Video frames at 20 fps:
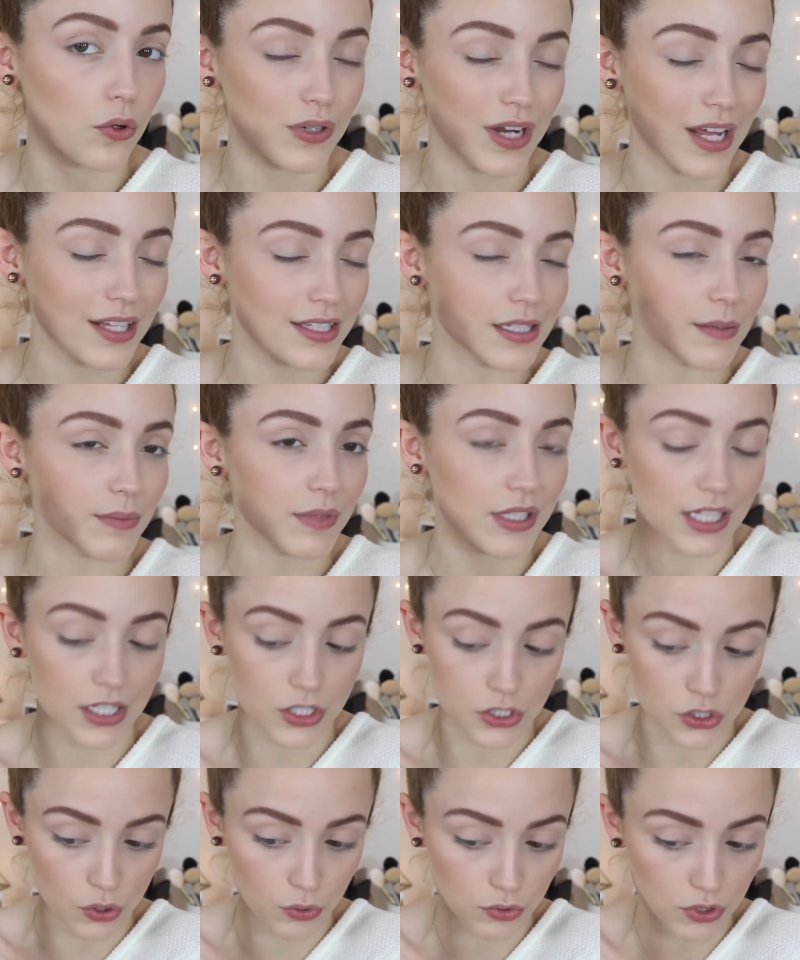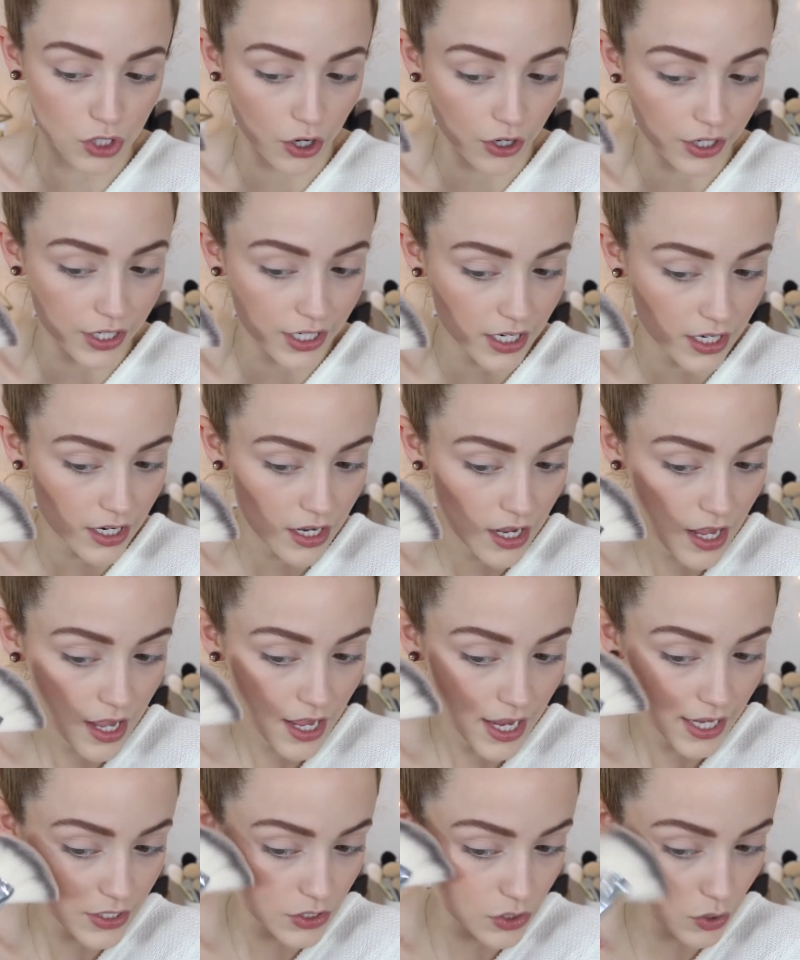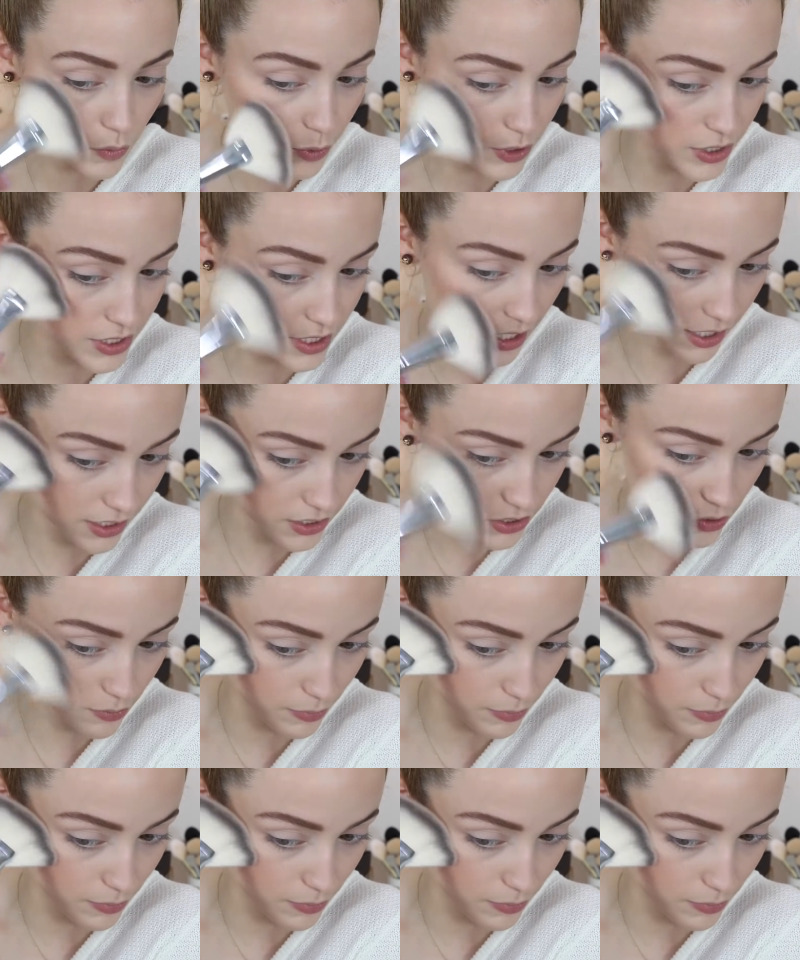not something that's so targeted and so precise,